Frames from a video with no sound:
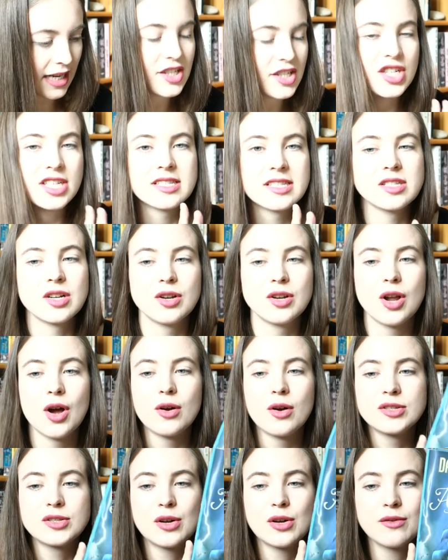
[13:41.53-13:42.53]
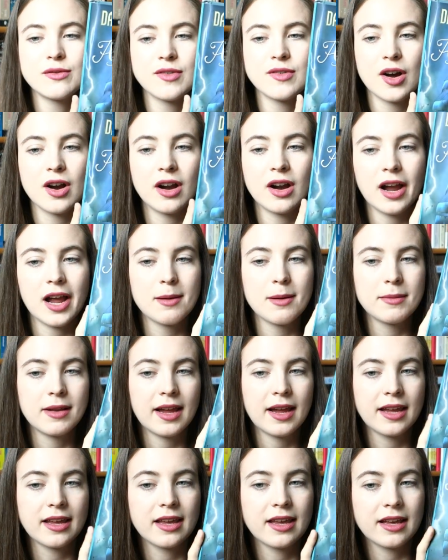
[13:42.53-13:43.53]
I just don't know. So far I'm
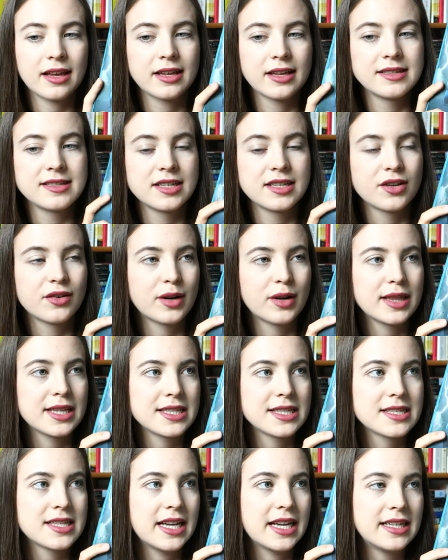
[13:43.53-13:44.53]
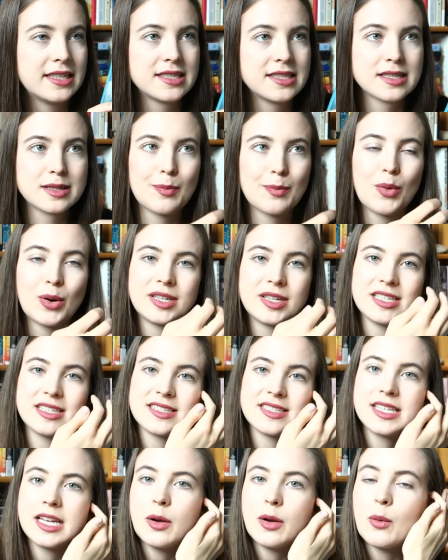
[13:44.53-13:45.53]
like considering this a disappointing
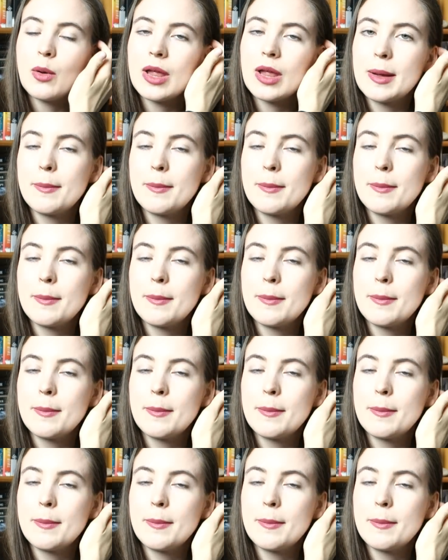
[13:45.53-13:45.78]
sequel.